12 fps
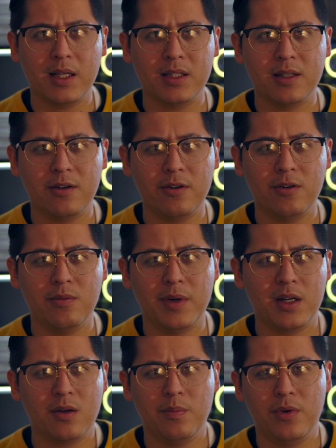can tell you
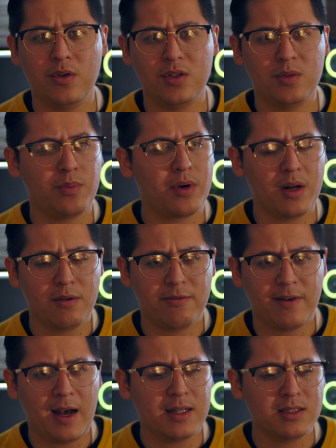my computer is pretty
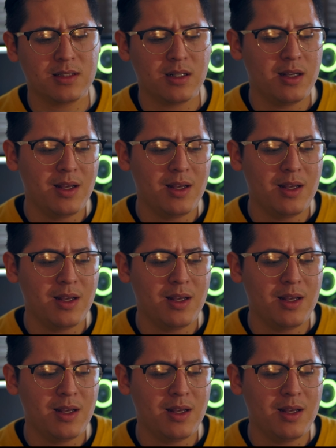fast.